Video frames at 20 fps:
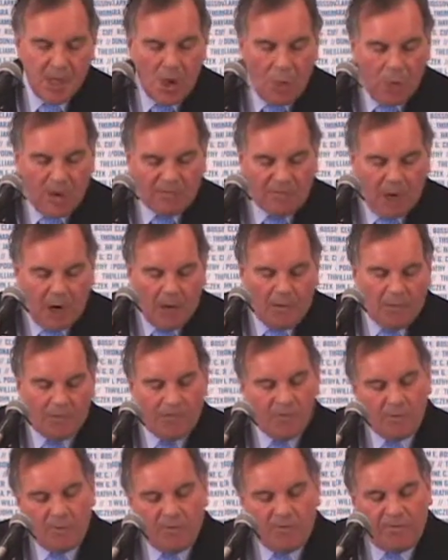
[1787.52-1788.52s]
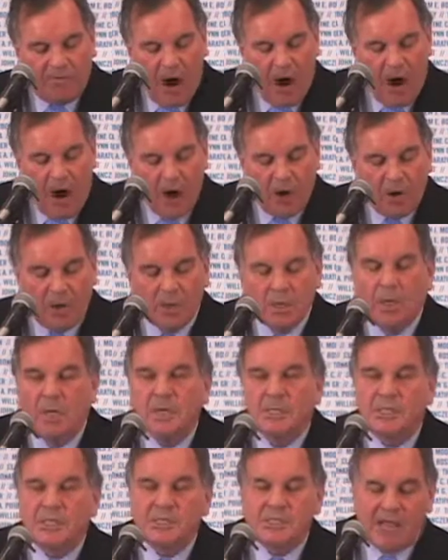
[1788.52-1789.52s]
We've come far
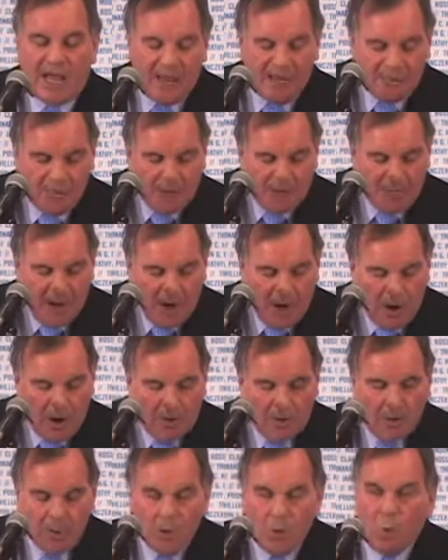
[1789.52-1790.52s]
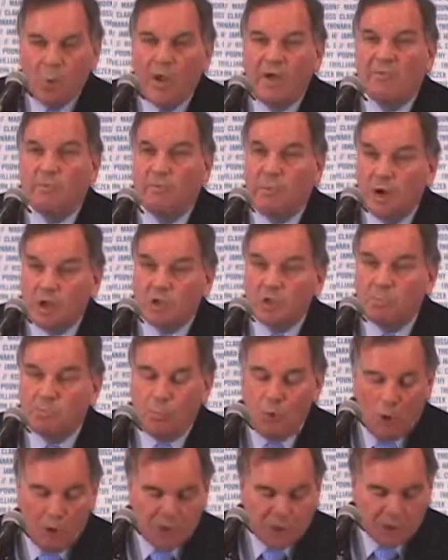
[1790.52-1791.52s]
since I have been mayor. We have much
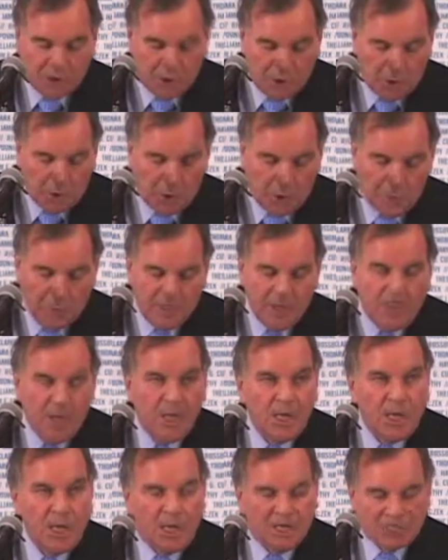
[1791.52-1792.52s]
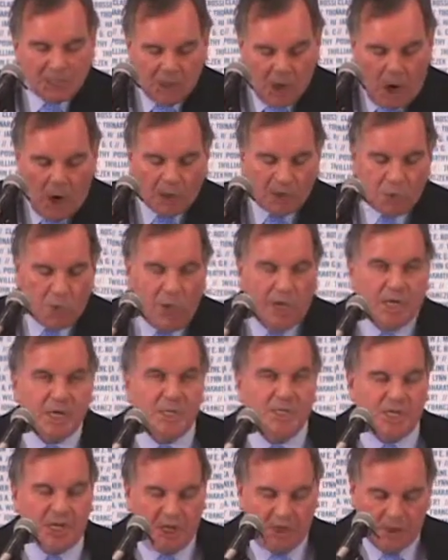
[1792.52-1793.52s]
more to do. As long as we
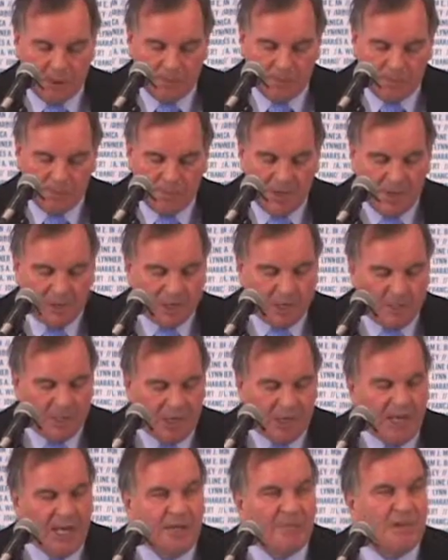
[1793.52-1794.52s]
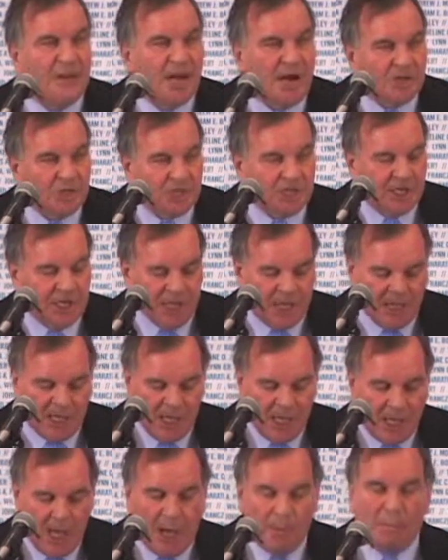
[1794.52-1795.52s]
continue to believe in our city
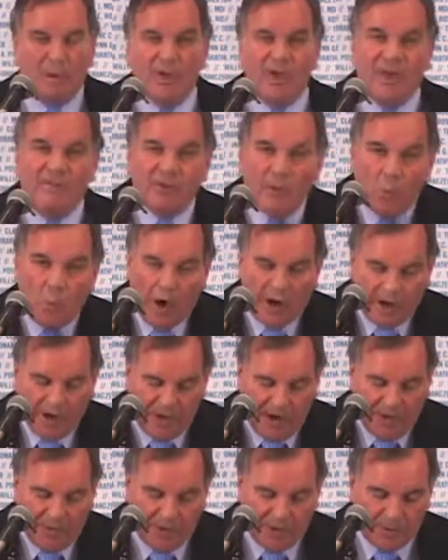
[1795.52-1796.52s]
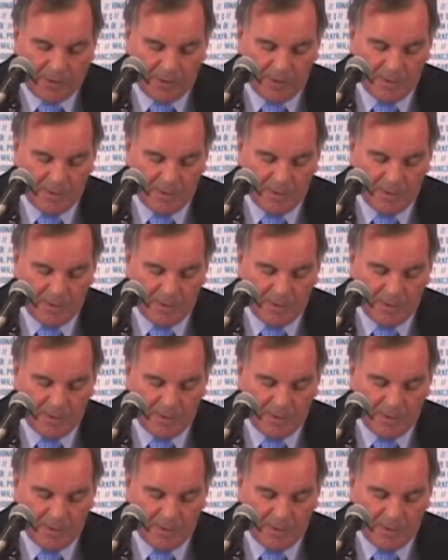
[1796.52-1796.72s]
and believe in one another,